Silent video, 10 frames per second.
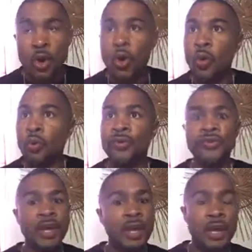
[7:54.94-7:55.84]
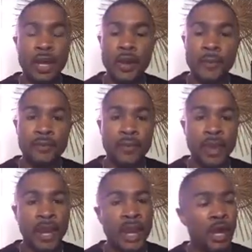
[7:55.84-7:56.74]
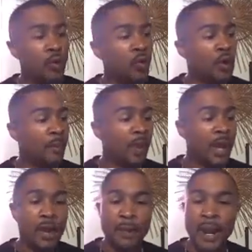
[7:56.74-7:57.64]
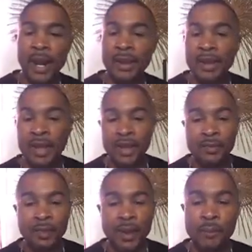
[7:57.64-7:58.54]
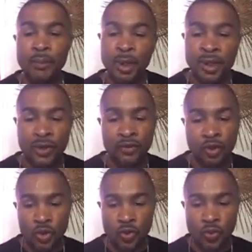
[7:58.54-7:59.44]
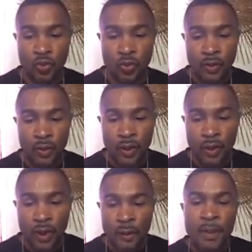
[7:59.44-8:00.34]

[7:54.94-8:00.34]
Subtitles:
We're sitting here and we're complaining about our kids being bullied in school. But